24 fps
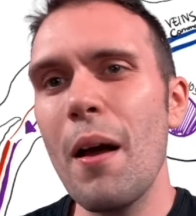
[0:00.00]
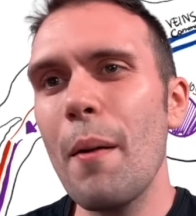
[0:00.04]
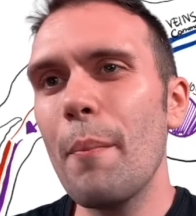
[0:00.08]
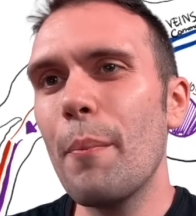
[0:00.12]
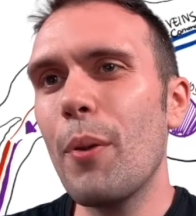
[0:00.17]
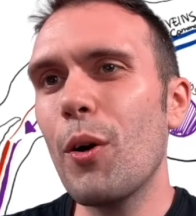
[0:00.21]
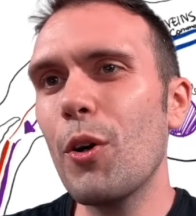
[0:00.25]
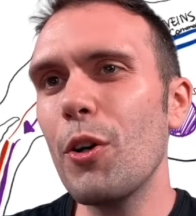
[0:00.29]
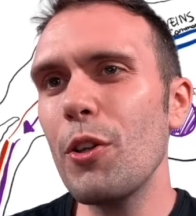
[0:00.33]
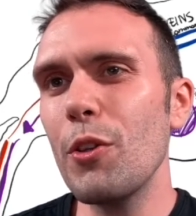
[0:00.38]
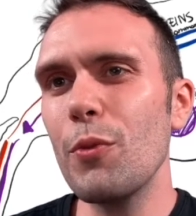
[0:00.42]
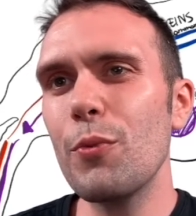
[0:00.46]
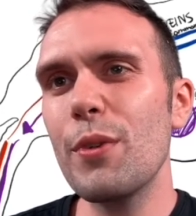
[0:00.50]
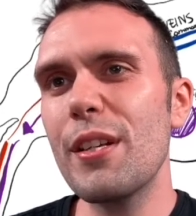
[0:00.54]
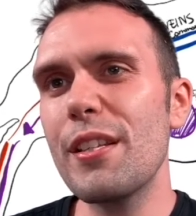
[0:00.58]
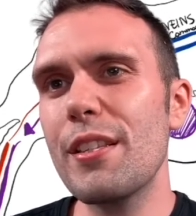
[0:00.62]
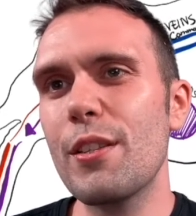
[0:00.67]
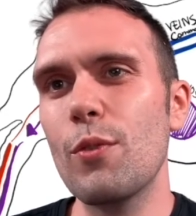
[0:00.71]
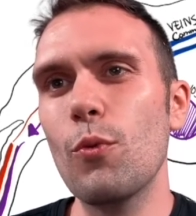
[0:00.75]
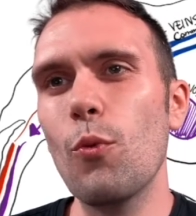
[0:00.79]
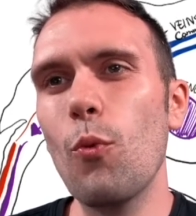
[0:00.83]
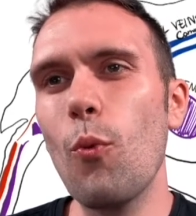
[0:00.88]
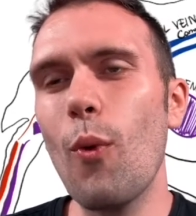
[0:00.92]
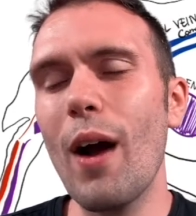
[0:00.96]
Part of the
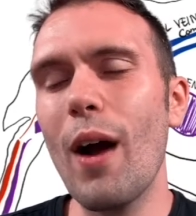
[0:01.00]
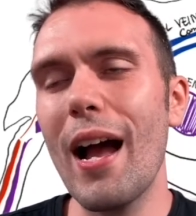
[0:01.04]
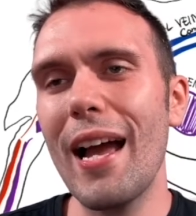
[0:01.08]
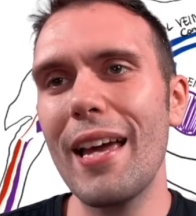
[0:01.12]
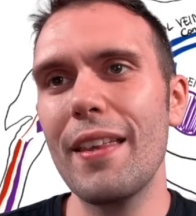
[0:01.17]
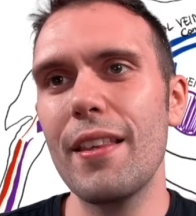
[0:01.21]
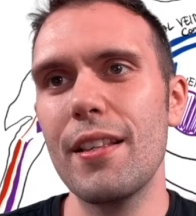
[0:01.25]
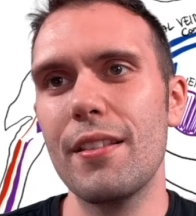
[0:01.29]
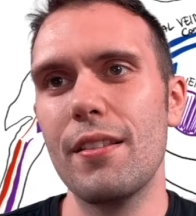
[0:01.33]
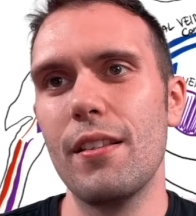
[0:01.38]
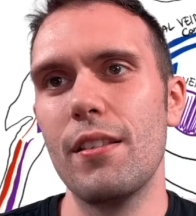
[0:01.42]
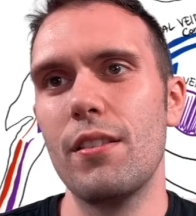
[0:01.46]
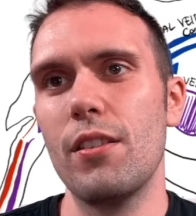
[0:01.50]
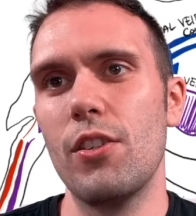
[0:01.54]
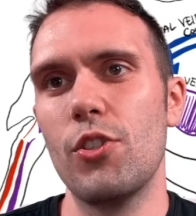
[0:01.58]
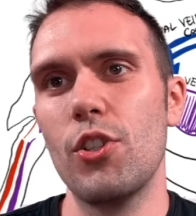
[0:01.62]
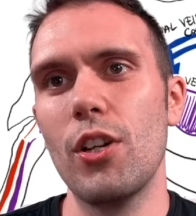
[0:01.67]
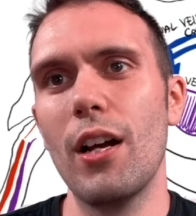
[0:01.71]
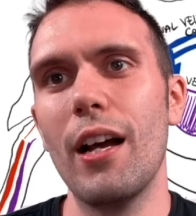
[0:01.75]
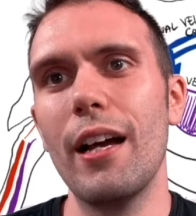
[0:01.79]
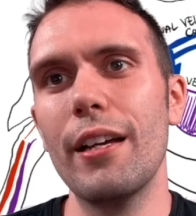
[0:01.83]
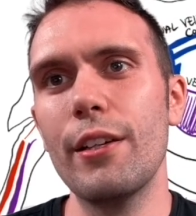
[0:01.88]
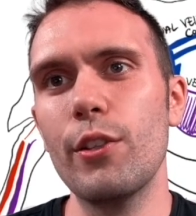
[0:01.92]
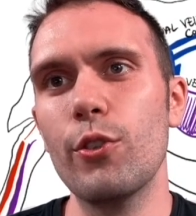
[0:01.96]
reason why this is such
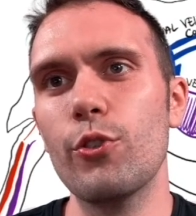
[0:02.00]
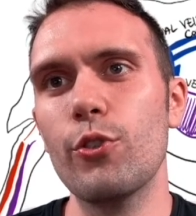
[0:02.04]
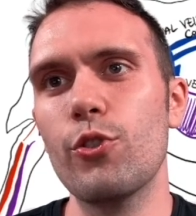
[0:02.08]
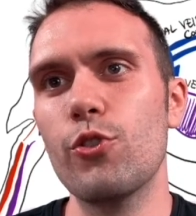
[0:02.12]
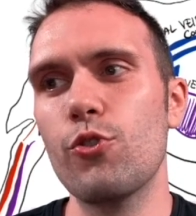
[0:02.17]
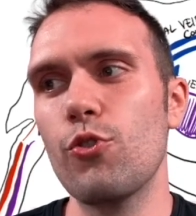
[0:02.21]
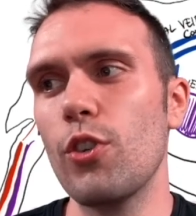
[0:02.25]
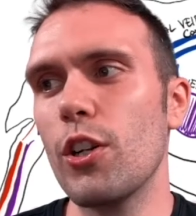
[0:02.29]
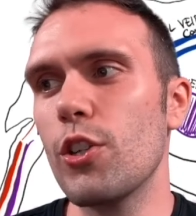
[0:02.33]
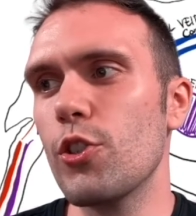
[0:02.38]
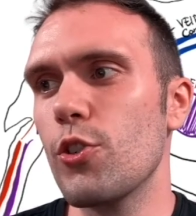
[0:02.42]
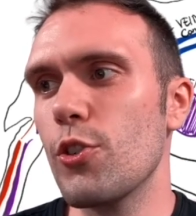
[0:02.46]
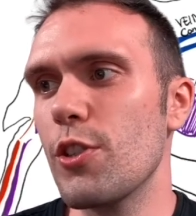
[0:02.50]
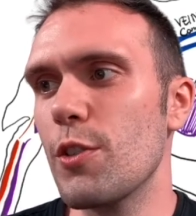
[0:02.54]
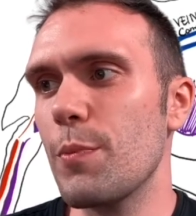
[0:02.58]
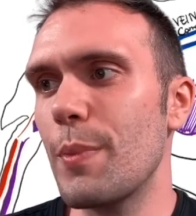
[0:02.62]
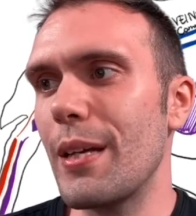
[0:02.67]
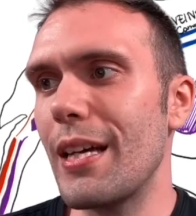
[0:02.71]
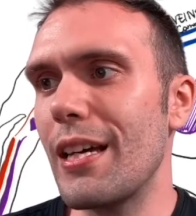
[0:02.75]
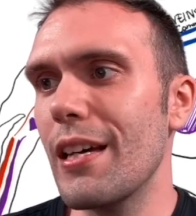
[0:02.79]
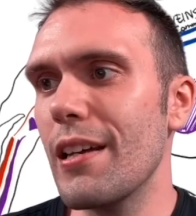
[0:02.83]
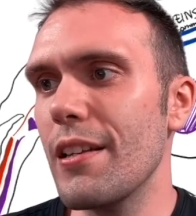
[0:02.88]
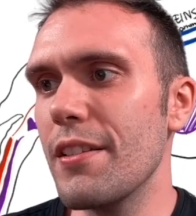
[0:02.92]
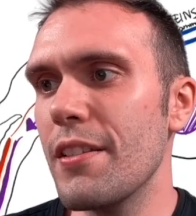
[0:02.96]
a high yield structure is
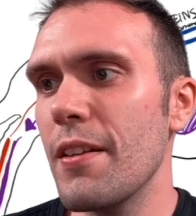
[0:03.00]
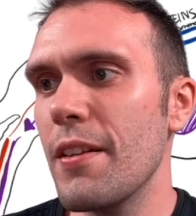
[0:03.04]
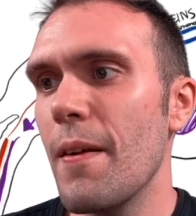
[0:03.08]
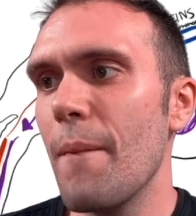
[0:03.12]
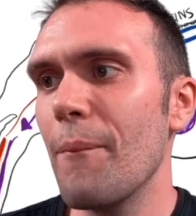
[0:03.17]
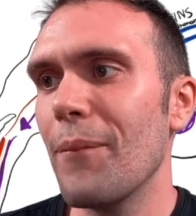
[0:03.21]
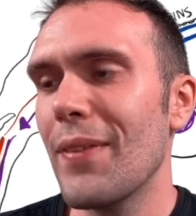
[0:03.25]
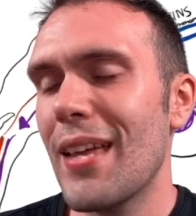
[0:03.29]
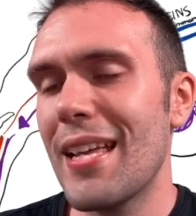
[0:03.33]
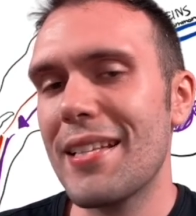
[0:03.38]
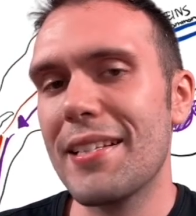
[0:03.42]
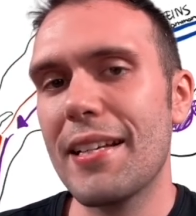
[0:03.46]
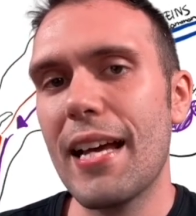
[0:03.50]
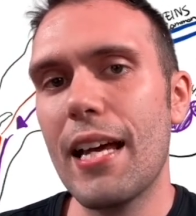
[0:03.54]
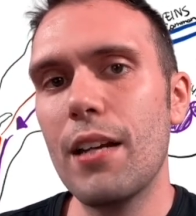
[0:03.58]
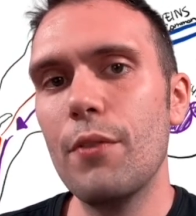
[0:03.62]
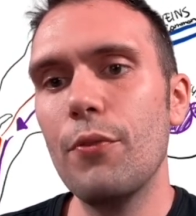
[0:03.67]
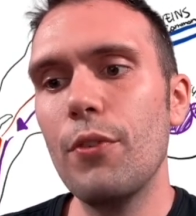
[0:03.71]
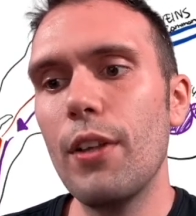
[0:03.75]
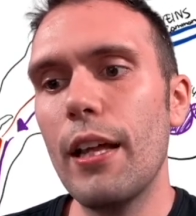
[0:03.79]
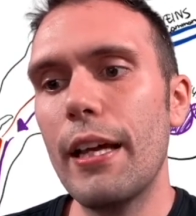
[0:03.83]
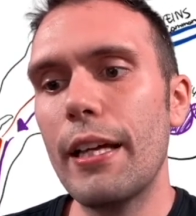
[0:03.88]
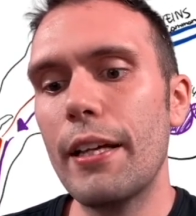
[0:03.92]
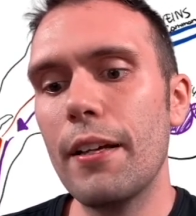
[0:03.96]
because it's kind
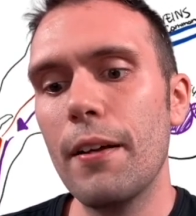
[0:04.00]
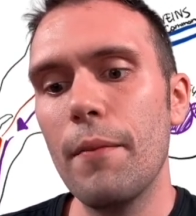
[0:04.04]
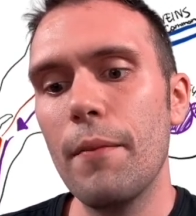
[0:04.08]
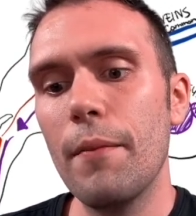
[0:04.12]
of like,